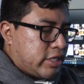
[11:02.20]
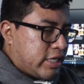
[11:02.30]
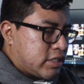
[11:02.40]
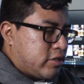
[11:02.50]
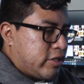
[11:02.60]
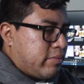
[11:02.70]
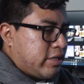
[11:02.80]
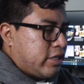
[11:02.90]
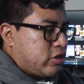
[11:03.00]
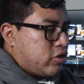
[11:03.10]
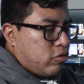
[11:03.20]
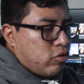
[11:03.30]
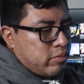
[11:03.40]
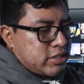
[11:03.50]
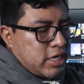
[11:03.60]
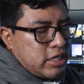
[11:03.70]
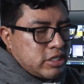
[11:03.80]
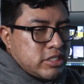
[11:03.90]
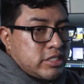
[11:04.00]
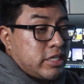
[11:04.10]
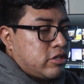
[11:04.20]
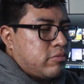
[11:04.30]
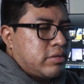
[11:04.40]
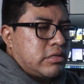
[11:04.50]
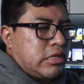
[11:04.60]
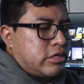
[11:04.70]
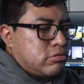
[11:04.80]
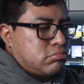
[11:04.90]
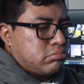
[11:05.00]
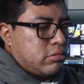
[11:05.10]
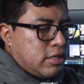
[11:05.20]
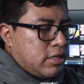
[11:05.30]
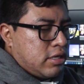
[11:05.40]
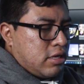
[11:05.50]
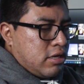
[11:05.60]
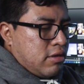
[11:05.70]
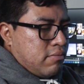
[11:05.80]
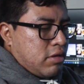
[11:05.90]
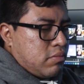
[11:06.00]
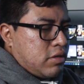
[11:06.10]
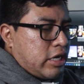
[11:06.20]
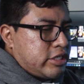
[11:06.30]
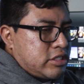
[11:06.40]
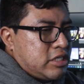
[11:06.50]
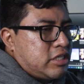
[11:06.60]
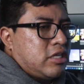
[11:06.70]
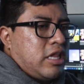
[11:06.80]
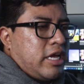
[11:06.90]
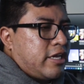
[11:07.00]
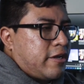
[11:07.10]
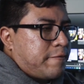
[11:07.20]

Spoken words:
things to them, and then the woman's kind of just sitting there being like, maybe I just need to, like,